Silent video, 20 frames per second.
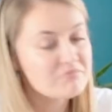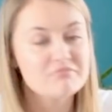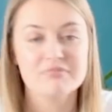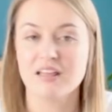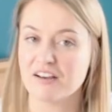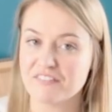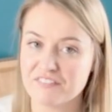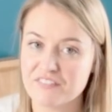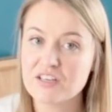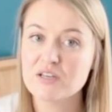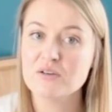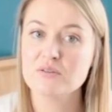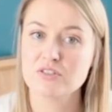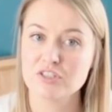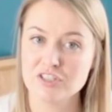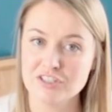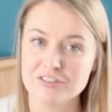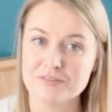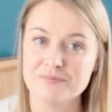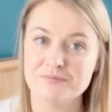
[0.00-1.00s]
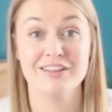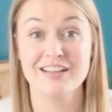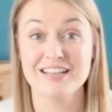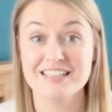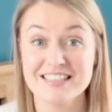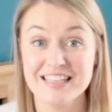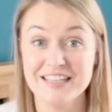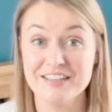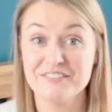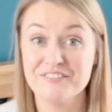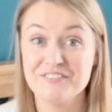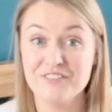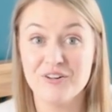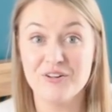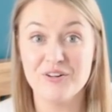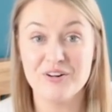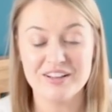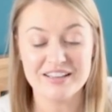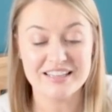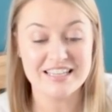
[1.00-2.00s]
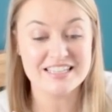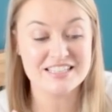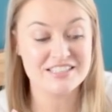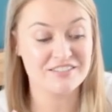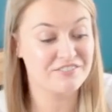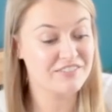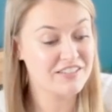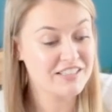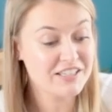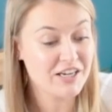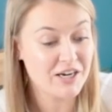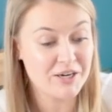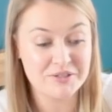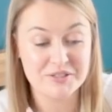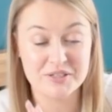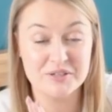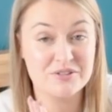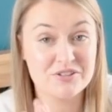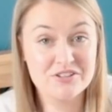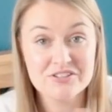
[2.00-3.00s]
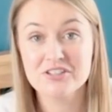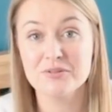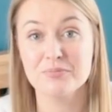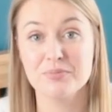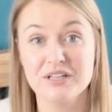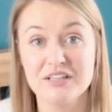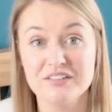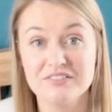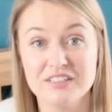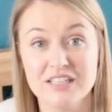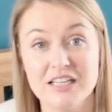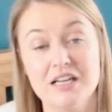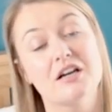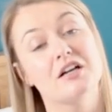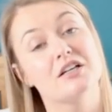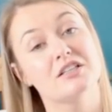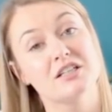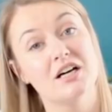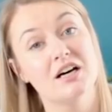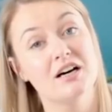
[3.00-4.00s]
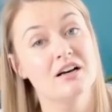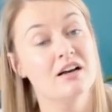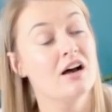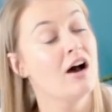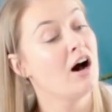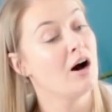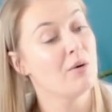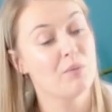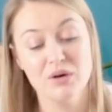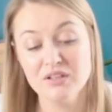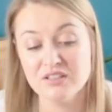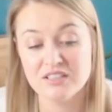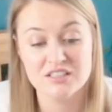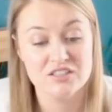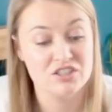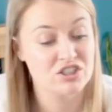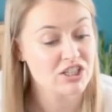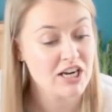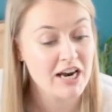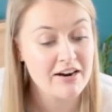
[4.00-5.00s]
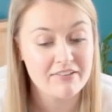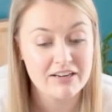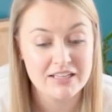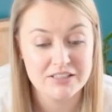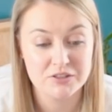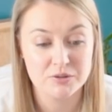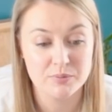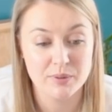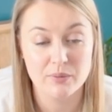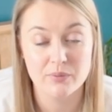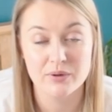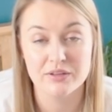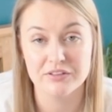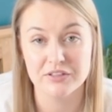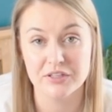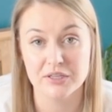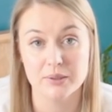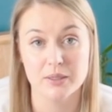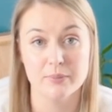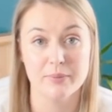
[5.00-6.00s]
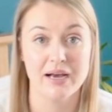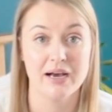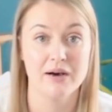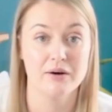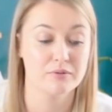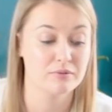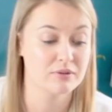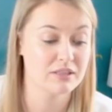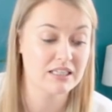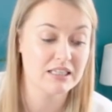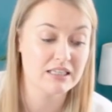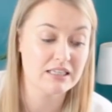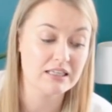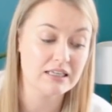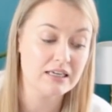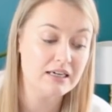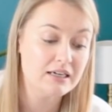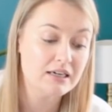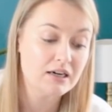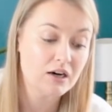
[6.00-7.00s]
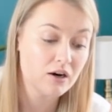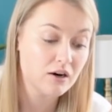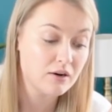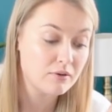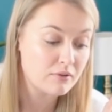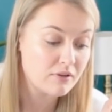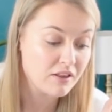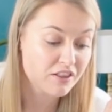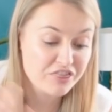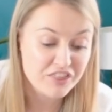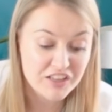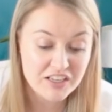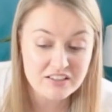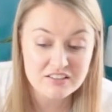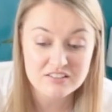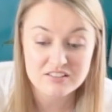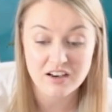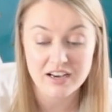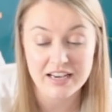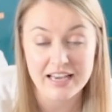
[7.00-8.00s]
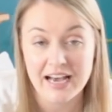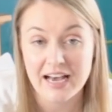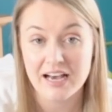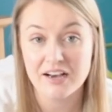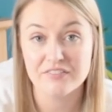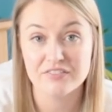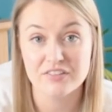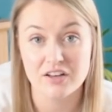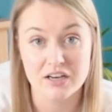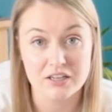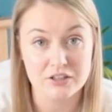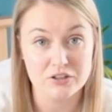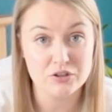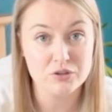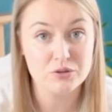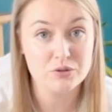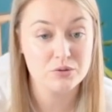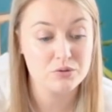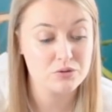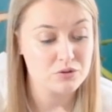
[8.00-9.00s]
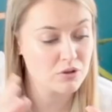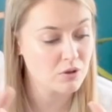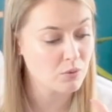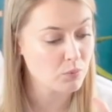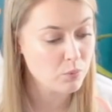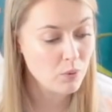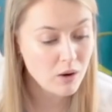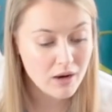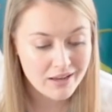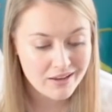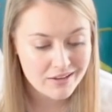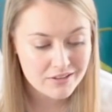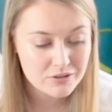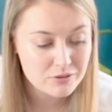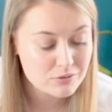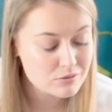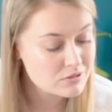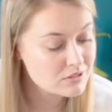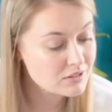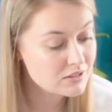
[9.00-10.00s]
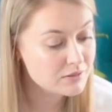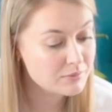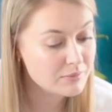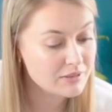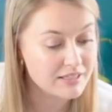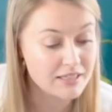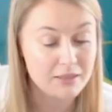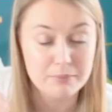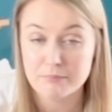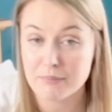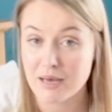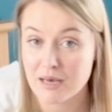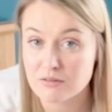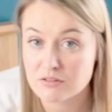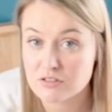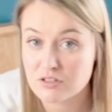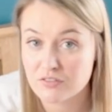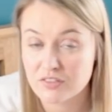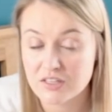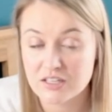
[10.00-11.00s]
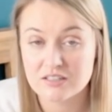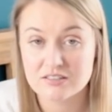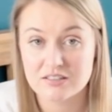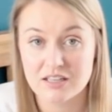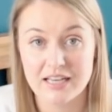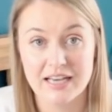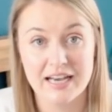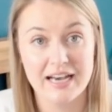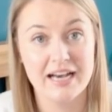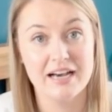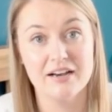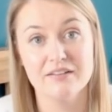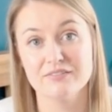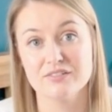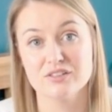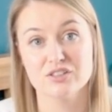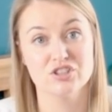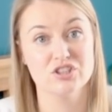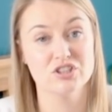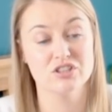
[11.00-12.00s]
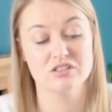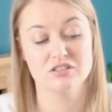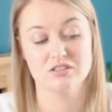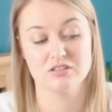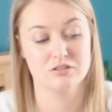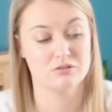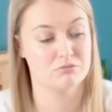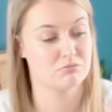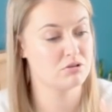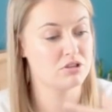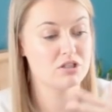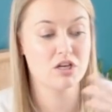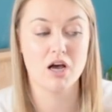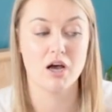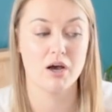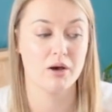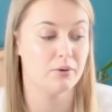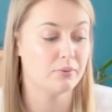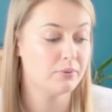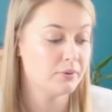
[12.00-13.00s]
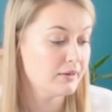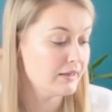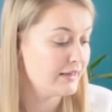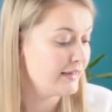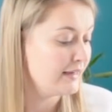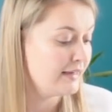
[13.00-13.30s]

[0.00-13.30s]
that feels good. So that's it for this video. So just a brief declutter. I wanted to share a little bit with you about the things that I have, that I use, why I use them, the amounts of things I have, just so,